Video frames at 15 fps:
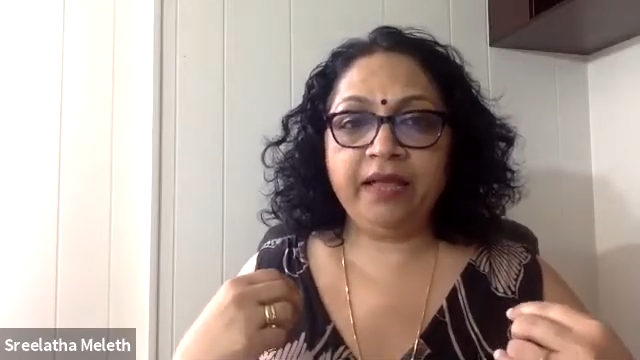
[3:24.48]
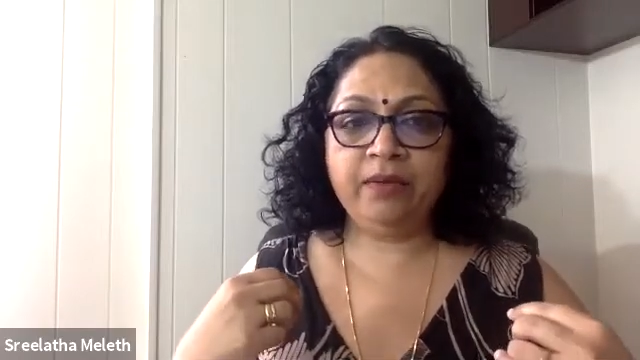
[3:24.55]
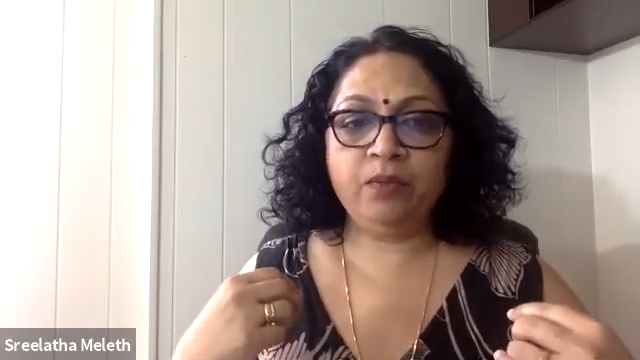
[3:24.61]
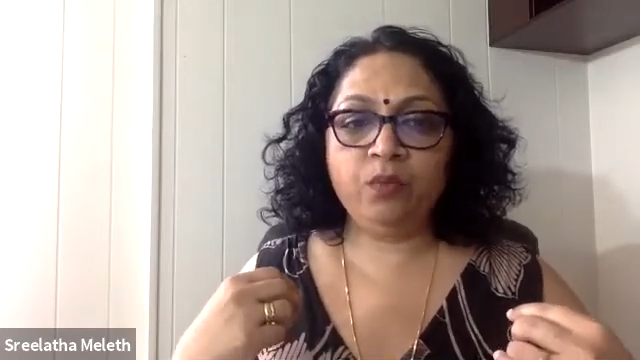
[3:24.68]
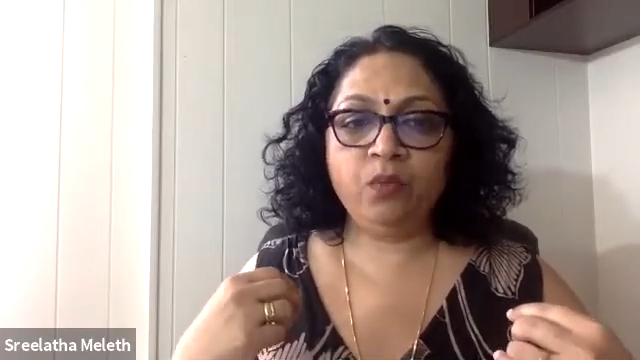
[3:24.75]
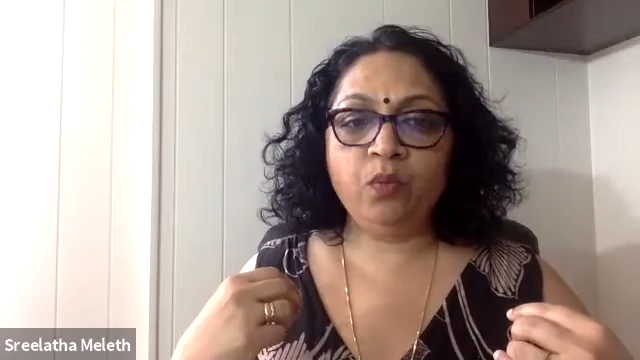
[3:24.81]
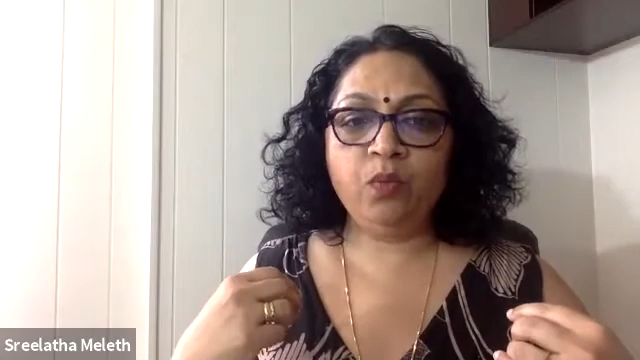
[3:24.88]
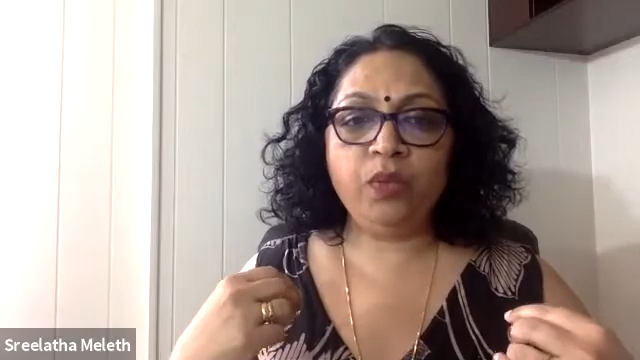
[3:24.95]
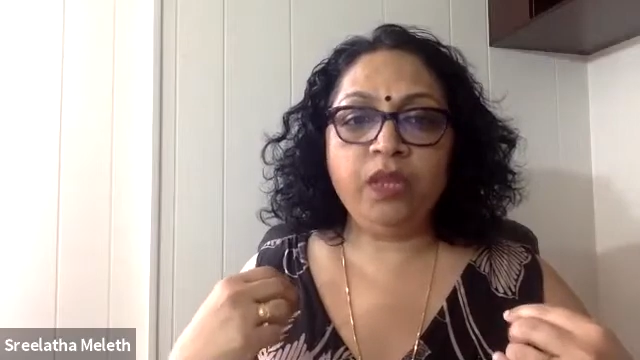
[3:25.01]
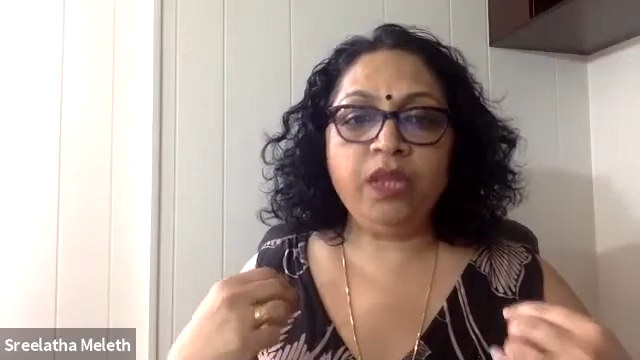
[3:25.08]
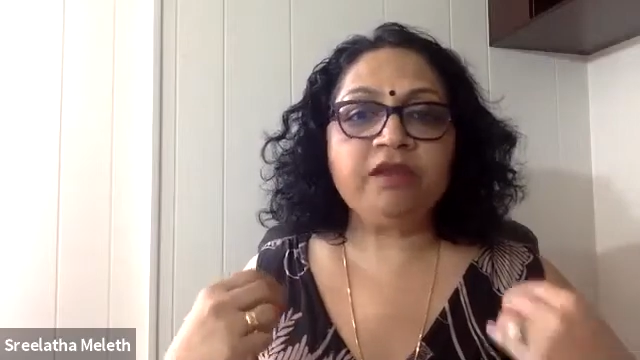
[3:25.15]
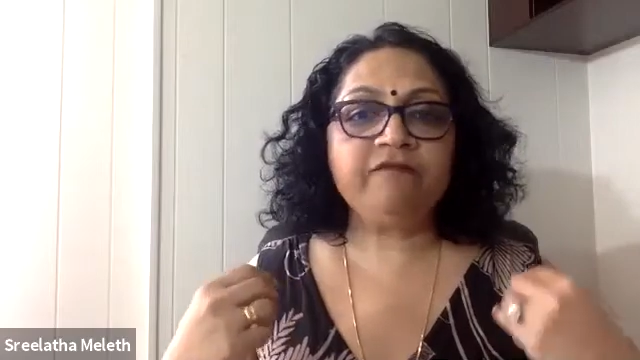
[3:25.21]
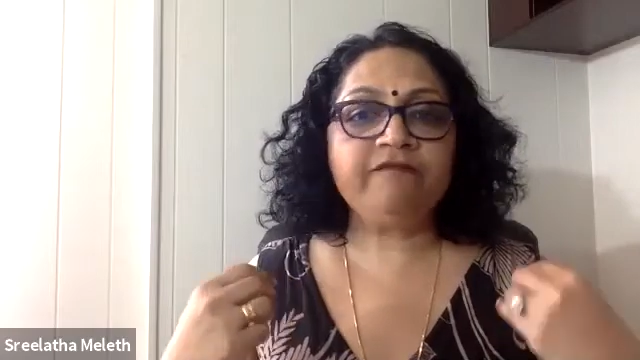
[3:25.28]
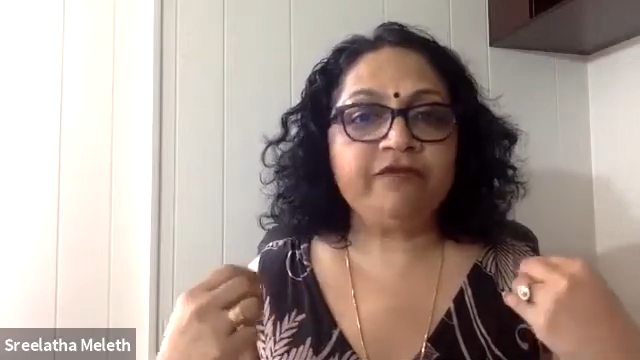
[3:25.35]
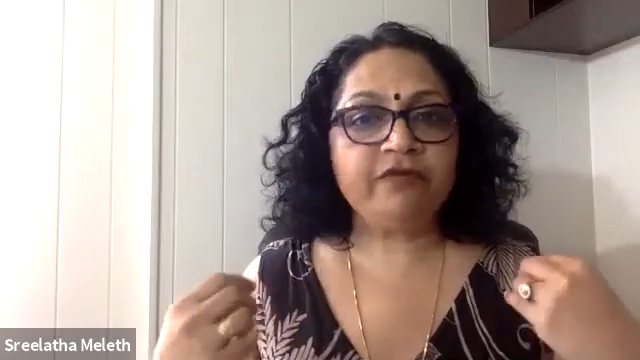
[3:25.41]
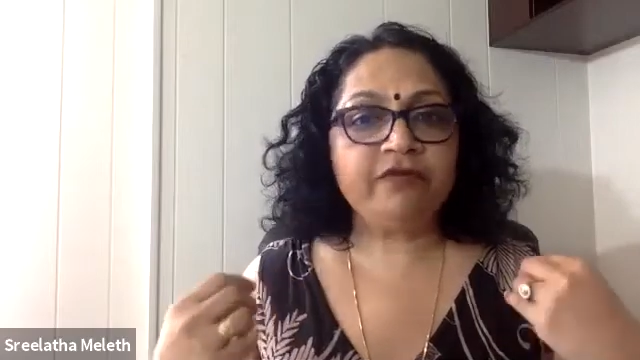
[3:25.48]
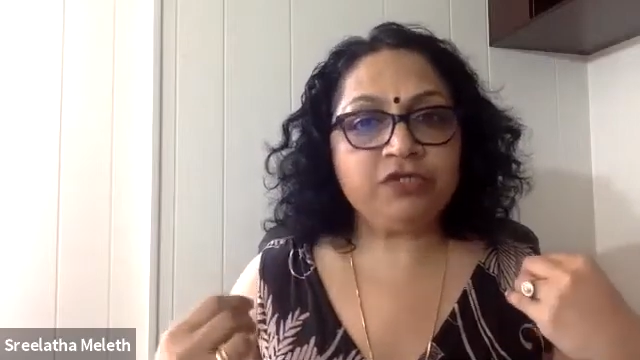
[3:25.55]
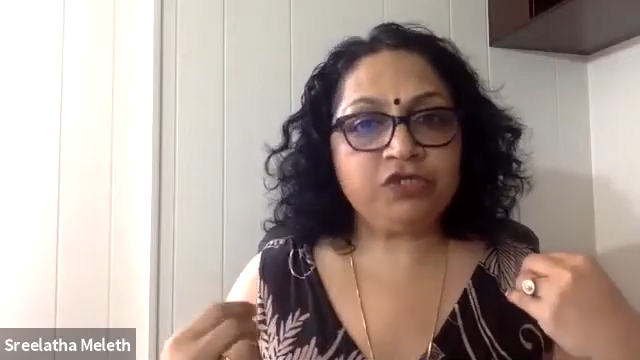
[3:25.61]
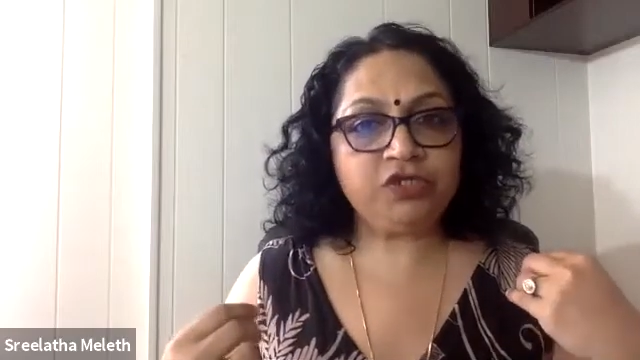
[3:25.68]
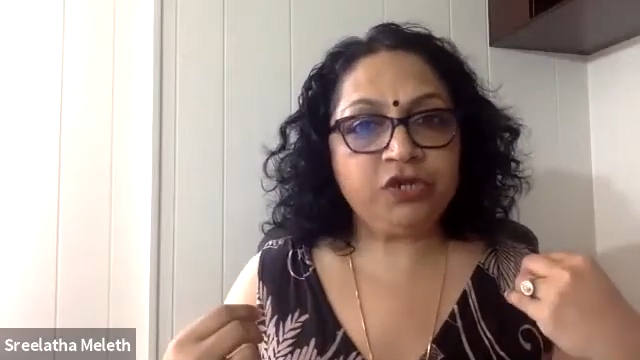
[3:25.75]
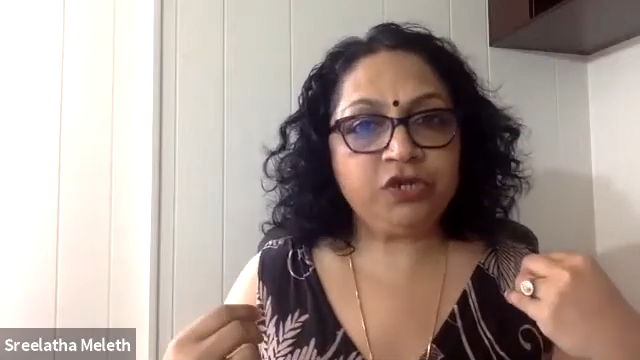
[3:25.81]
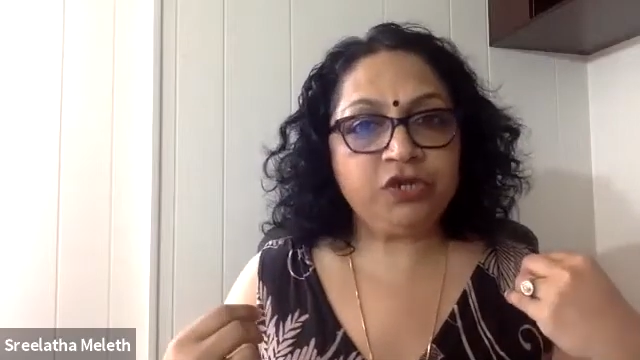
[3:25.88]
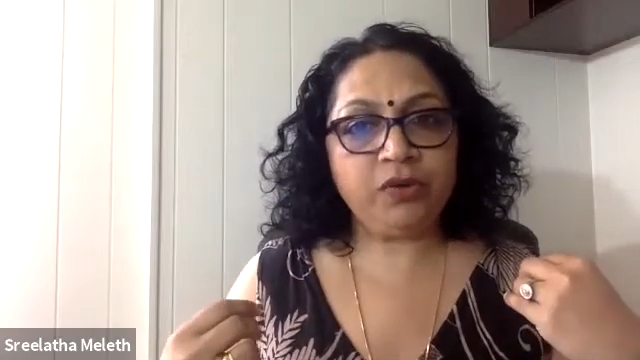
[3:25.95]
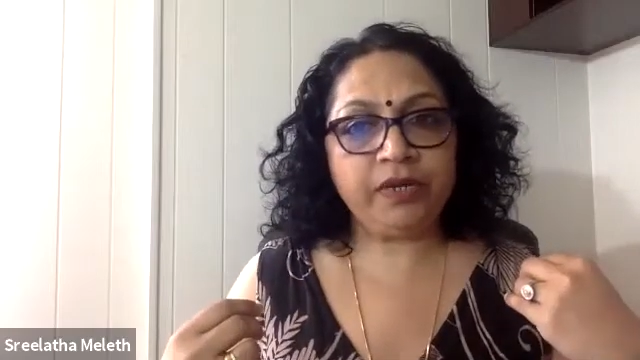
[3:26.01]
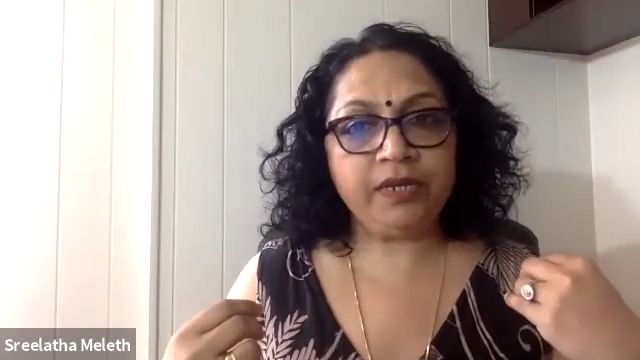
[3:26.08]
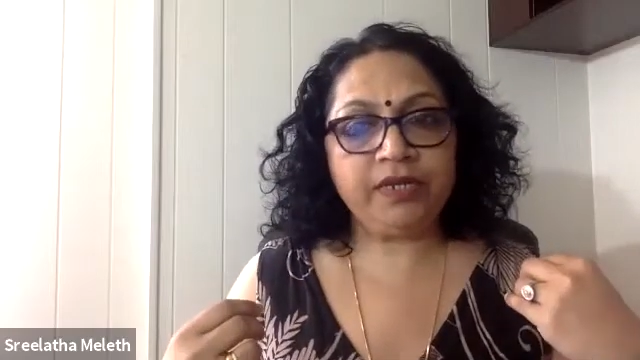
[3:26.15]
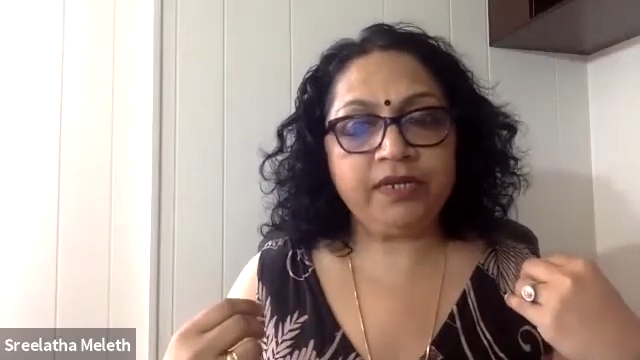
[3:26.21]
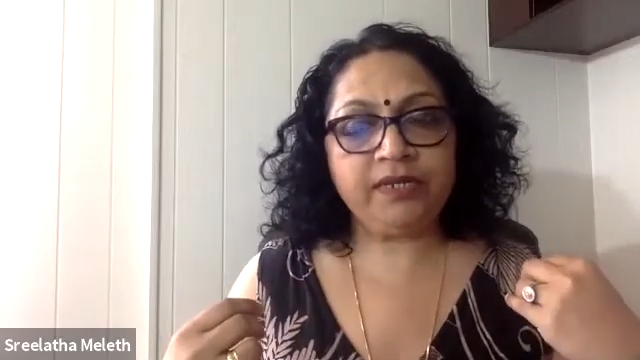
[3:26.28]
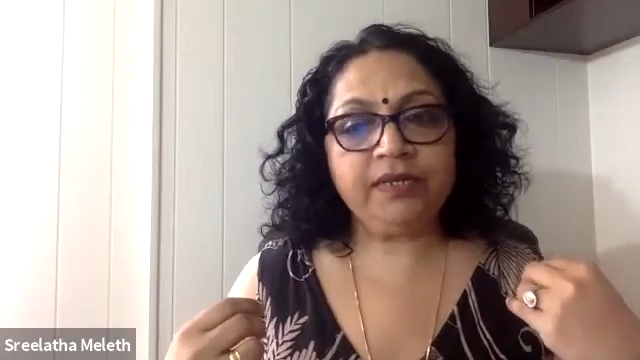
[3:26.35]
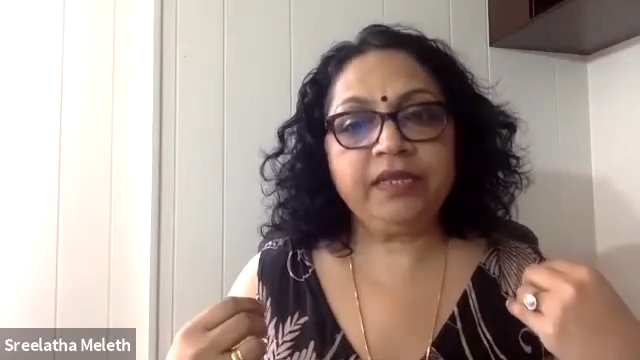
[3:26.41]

we refuse to do it.